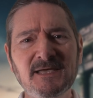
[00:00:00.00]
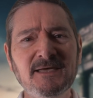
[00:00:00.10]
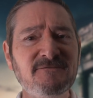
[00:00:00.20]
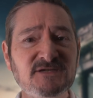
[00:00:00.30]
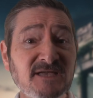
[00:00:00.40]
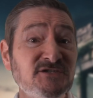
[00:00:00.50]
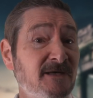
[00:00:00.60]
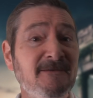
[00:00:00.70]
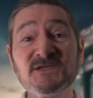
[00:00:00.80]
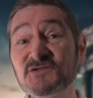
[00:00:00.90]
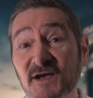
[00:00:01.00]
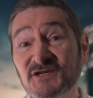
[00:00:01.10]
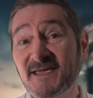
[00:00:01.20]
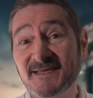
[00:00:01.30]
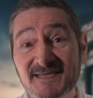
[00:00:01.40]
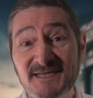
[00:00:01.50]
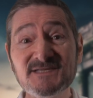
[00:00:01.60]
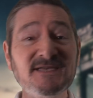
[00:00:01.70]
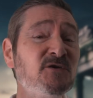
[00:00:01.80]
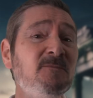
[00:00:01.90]
If such a structure
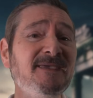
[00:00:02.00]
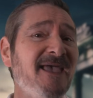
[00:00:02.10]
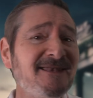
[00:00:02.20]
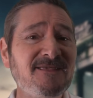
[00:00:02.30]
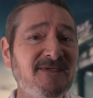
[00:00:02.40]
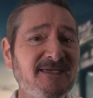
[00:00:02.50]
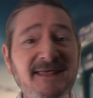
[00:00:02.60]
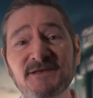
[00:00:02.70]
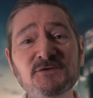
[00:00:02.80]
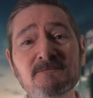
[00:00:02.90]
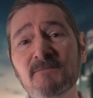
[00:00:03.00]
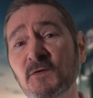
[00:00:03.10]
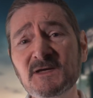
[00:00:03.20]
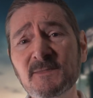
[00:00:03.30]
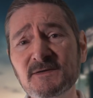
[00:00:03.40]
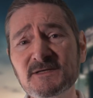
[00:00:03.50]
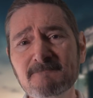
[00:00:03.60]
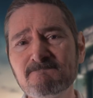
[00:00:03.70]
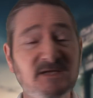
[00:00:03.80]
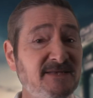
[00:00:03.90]
exists, it could be anything: an ancient monument,
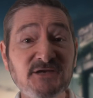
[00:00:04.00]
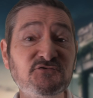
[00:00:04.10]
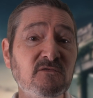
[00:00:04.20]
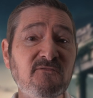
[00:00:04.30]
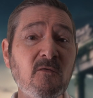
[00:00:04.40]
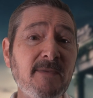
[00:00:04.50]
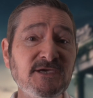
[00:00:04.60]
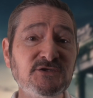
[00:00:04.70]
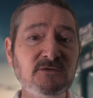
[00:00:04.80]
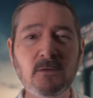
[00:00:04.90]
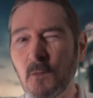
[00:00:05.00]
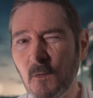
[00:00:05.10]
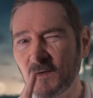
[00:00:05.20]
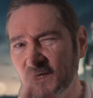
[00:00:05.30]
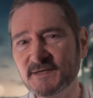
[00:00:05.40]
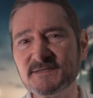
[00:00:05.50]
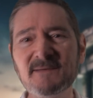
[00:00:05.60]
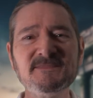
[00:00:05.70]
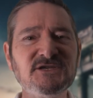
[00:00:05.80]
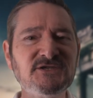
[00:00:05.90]
a natural formation, or, as
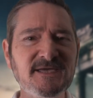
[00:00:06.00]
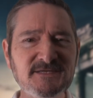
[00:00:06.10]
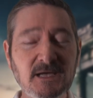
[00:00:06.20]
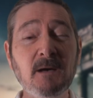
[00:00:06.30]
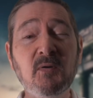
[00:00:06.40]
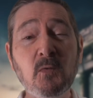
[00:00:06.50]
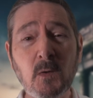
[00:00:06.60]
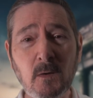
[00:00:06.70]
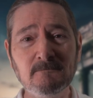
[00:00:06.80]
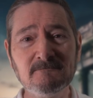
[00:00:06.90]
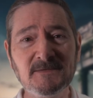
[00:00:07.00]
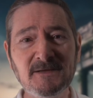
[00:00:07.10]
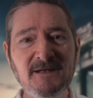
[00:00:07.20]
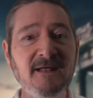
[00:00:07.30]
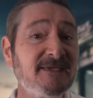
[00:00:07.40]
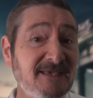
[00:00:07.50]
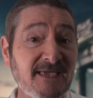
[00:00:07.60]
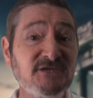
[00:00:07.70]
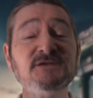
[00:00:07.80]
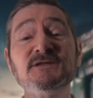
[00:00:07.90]
some suggest, a portal. And the
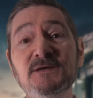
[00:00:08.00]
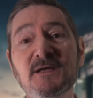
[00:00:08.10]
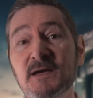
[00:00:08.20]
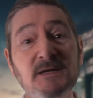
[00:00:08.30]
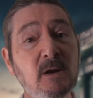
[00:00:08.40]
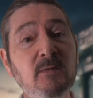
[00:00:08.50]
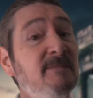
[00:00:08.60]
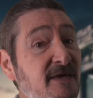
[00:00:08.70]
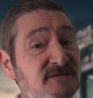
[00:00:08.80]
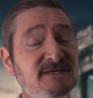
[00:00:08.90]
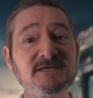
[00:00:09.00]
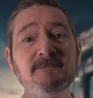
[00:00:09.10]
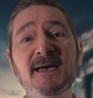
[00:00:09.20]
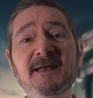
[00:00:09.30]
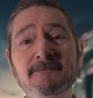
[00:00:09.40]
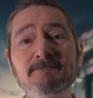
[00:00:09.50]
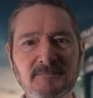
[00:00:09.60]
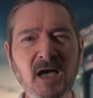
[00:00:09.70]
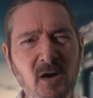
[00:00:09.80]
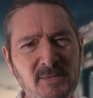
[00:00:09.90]
connection to global myths is compelling.
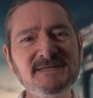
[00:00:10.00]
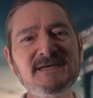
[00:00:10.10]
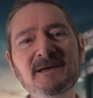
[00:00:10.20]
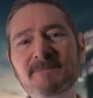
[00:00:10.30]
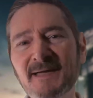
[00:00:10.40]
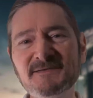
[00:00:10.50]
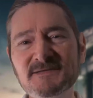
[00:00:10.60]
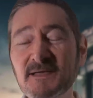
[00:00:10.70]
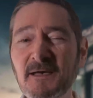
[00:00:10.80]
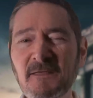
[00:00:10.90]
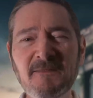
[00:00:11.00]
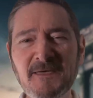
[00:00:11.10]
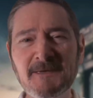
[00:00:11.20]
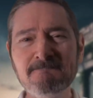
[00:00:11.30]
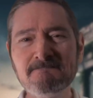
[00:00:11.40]
Are we seeing patterns that aren't there?